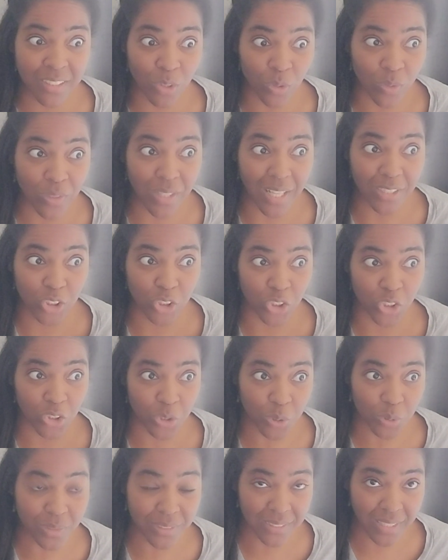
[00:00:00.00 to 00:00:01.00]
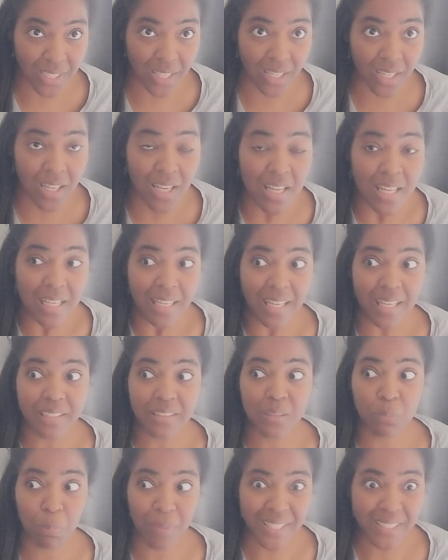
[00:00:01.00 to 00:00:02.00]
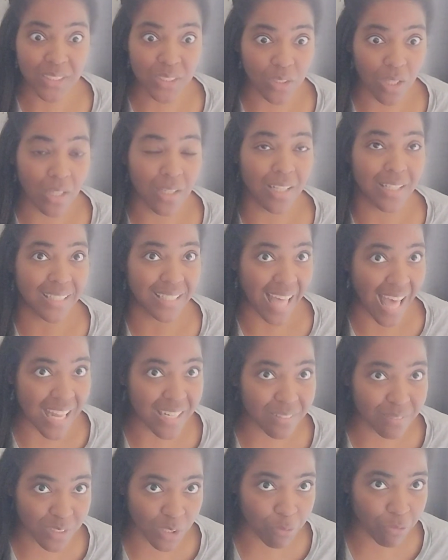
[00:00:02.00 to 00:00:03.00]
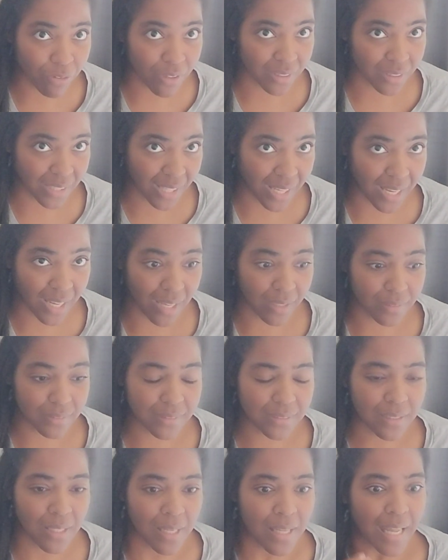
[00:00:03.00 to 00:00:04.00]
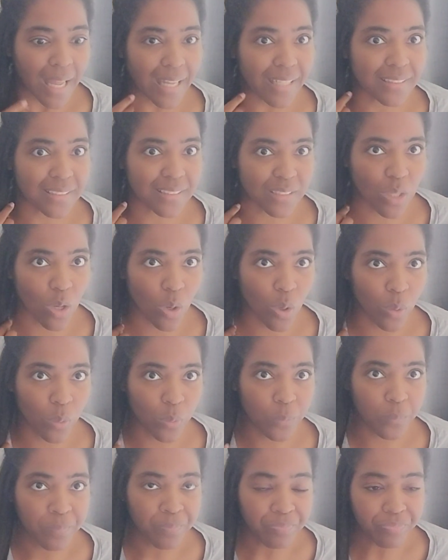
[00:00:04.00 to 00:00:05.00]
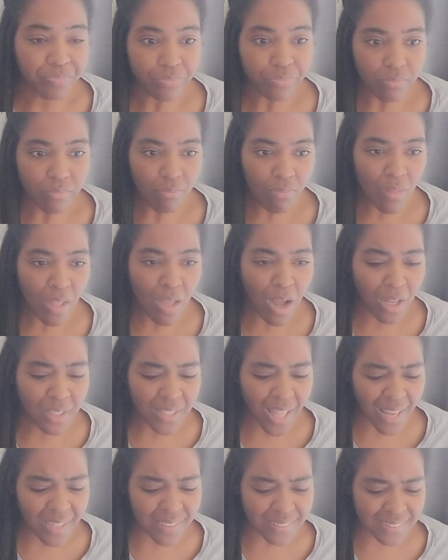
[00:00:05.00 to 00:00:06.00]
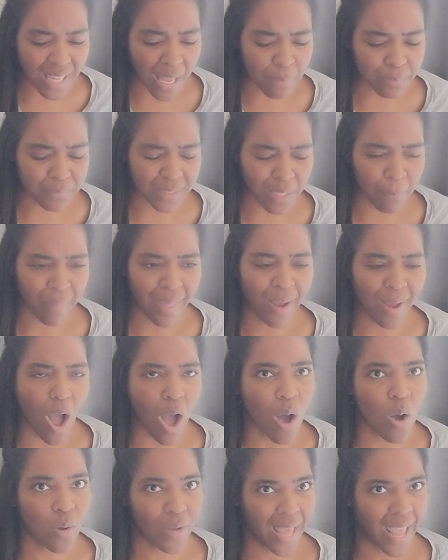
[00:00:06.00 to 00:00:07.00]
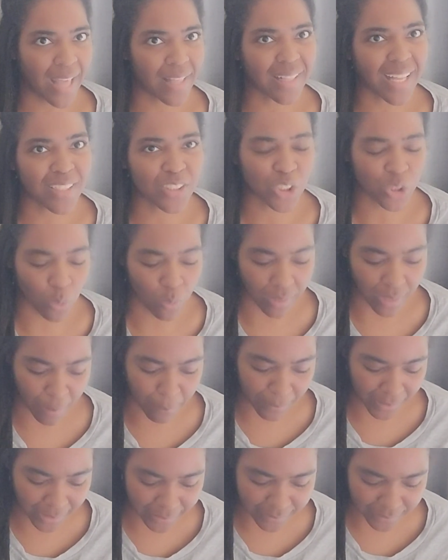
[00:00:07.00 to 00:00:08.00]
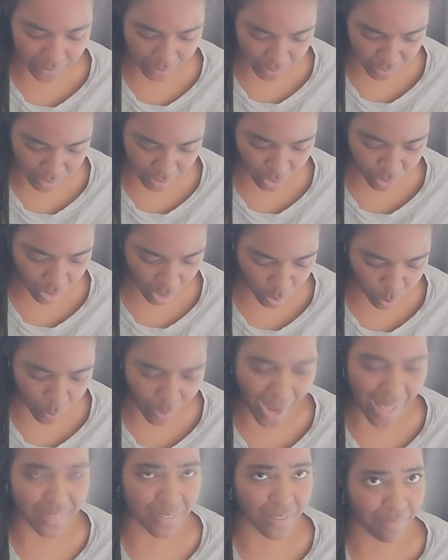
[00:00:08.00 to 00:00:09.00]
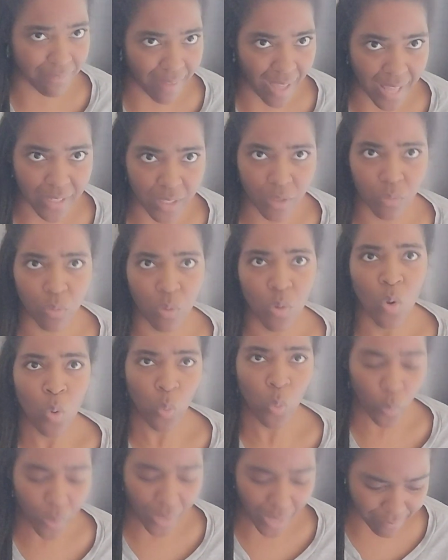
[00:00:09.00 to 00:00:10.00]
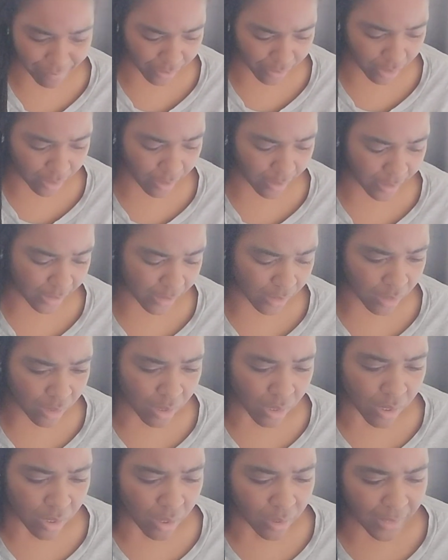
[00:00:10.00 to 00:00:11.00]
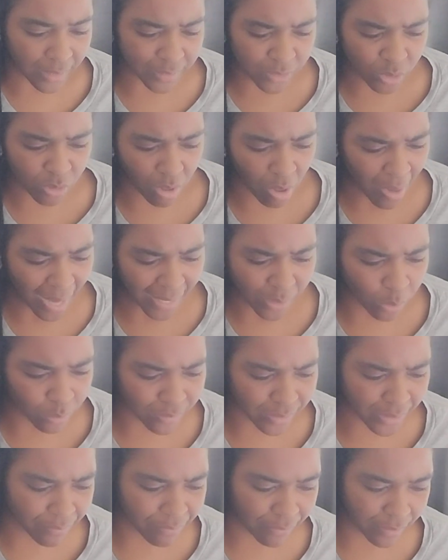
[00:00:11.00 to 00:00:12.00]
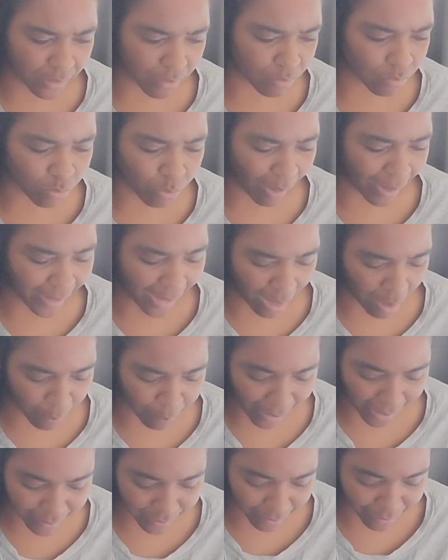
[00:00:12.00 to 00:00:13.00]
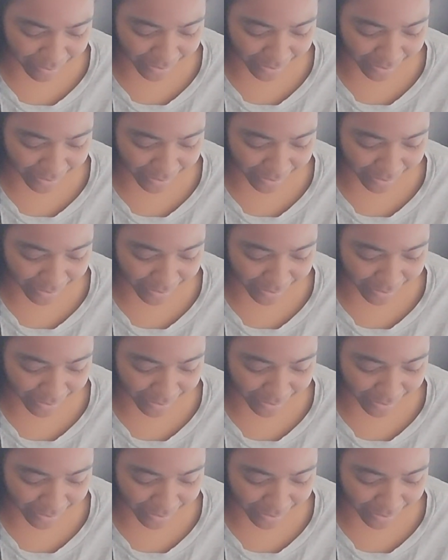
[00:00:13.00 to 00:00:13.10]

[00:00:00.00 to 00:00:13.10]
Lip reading: that you're using. It's based on a lot of different things. And so a lot of times I'm like, oh, okay, that's showing up because of, where I live at and whatever. And because, I don't live in, right now, I'm not living